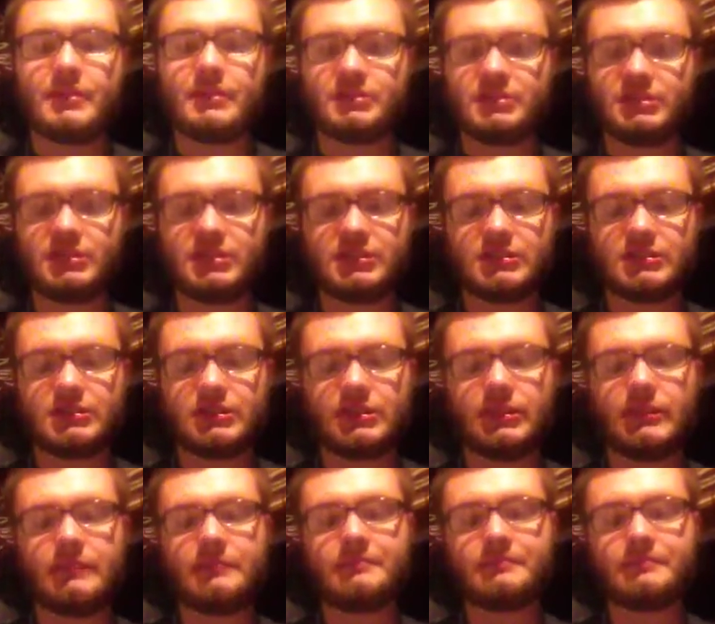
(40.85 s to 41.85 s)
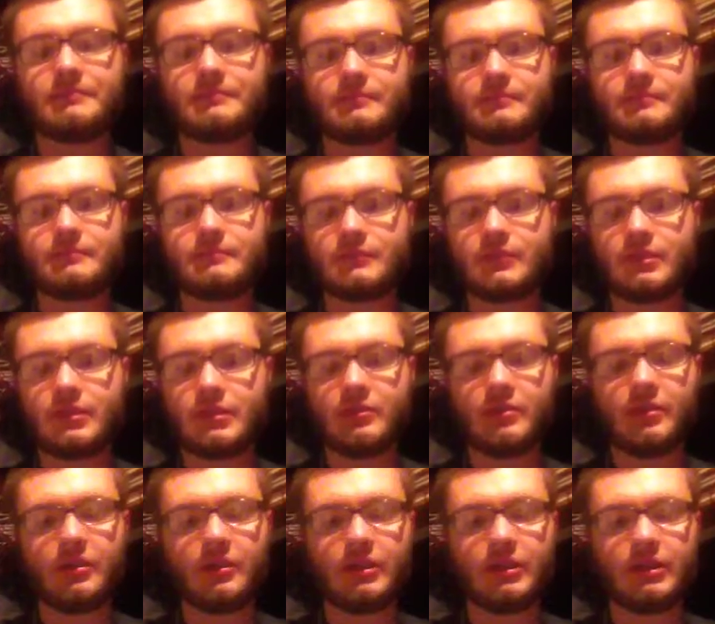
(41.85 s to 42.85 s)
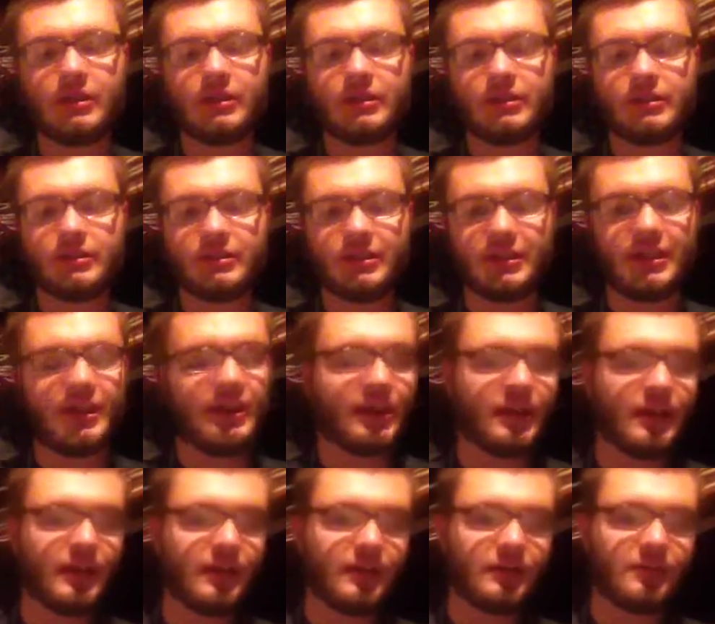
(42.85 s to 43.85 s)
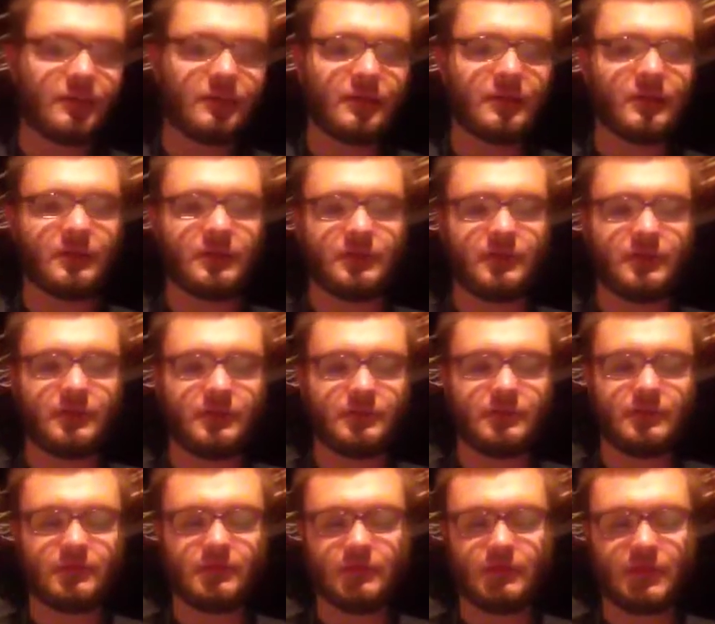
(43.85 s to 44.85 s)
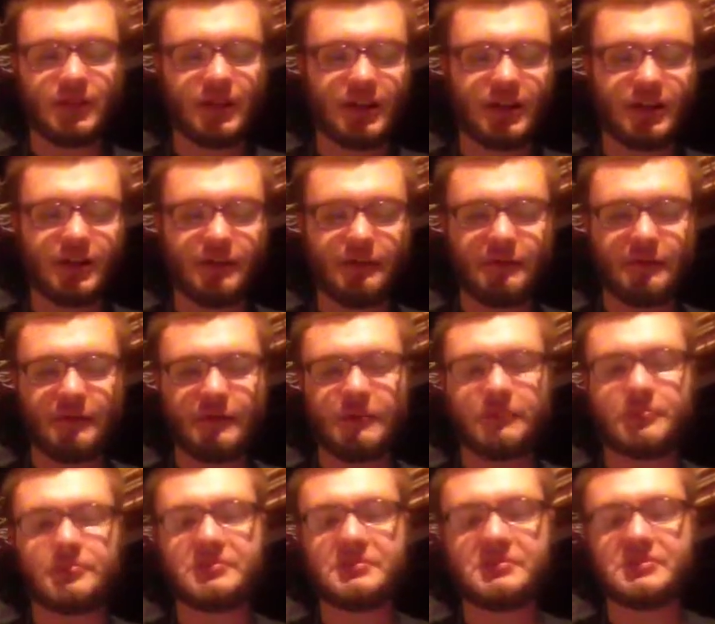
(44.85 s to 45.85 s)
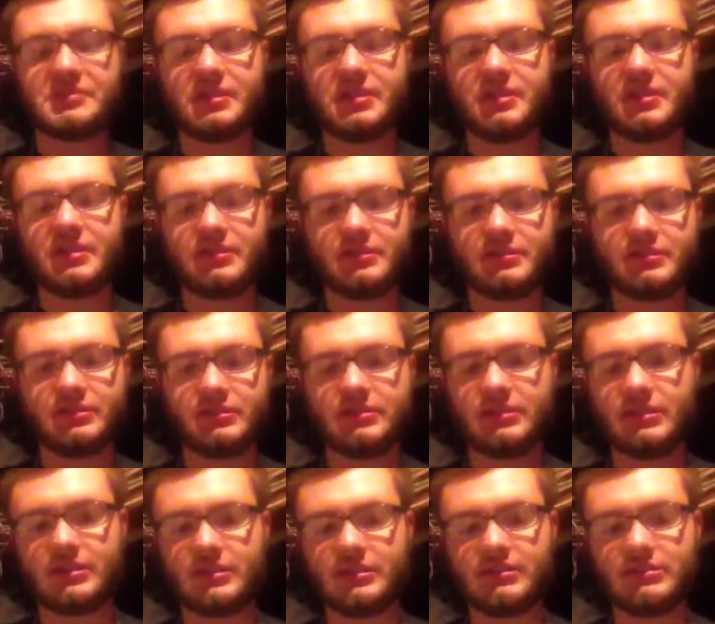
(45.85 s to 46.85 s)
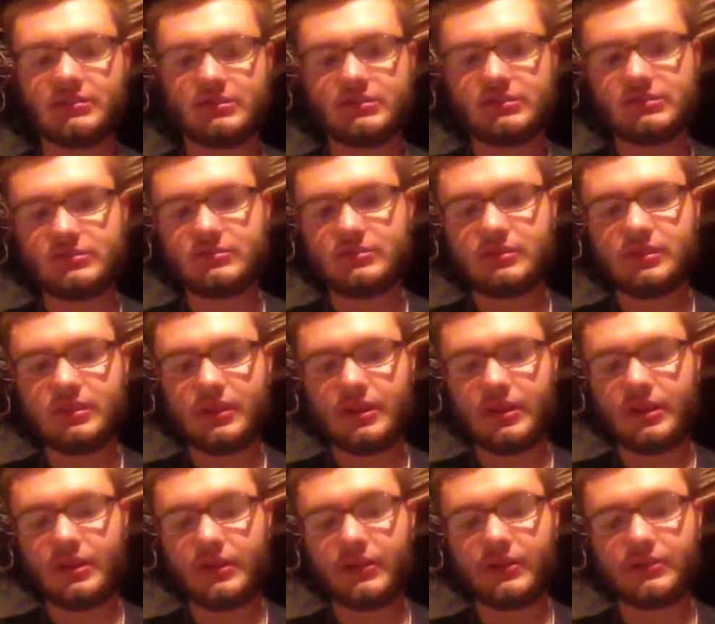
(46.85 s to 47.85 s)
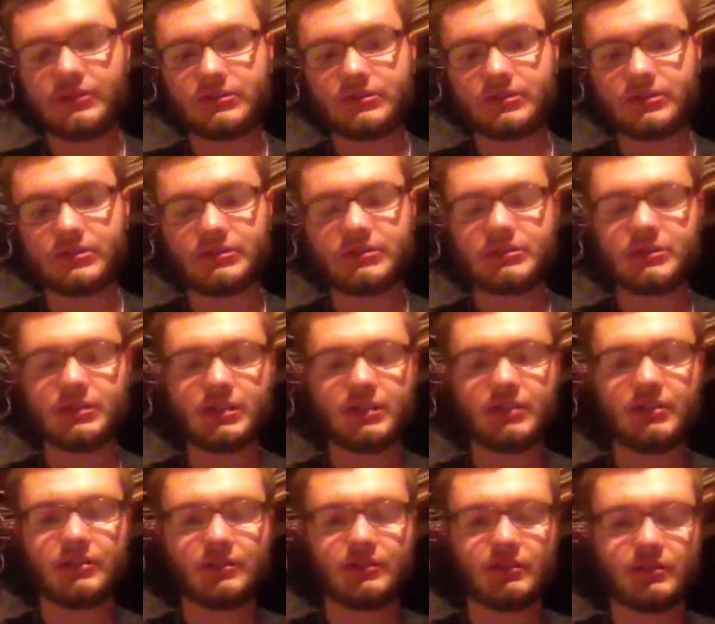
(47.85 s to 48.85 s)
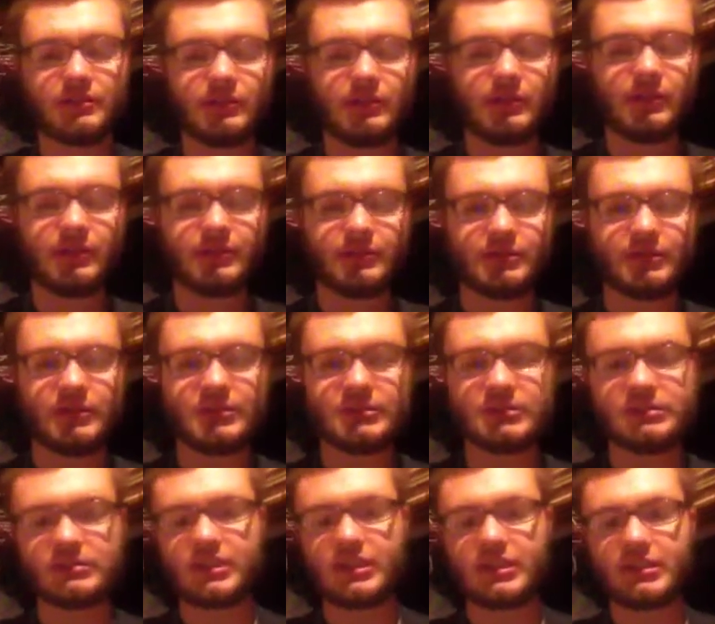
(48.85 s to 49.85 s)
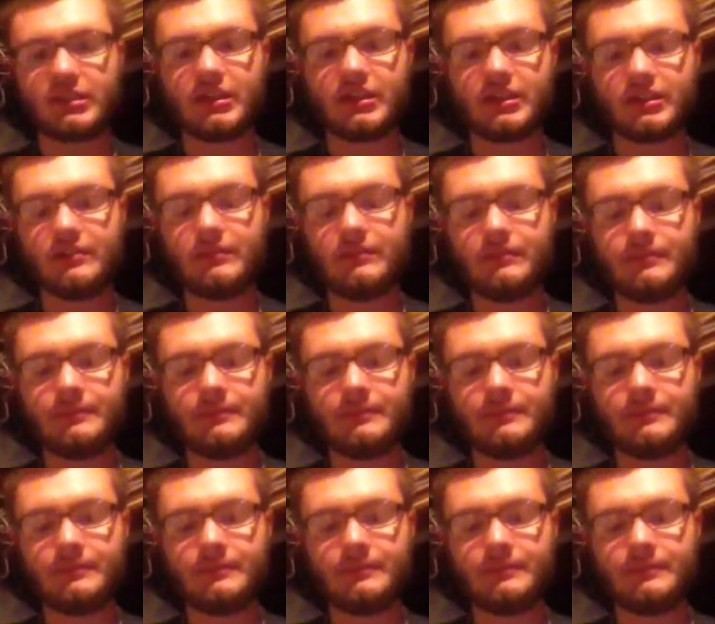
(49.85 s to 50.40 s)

just, they were there for appreciating the teens in our church and other things like that.